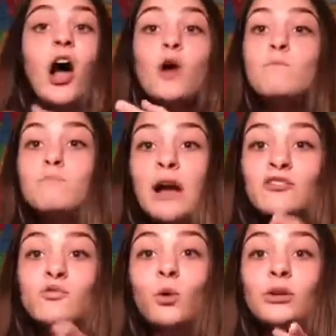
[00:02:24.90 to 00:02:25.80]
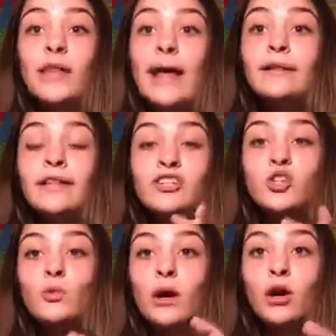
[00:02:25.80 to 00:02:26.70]
are much more likely
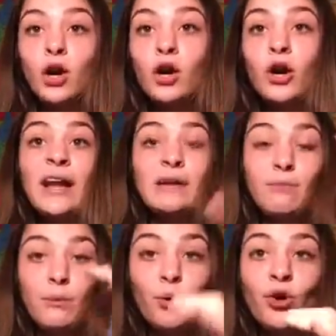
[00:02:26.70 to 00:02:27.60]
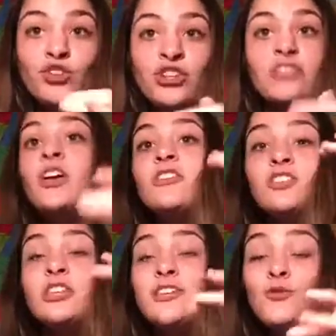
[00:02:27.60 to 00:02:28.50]
to occur in proportion
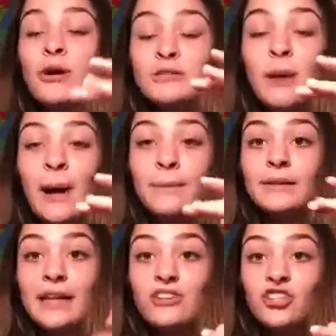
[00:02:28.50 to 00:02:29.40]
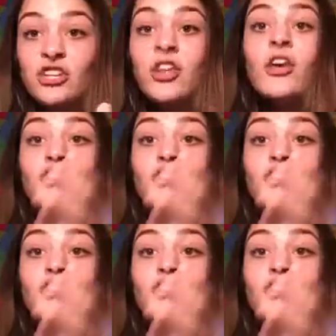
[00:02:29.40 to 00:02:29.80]
to the US population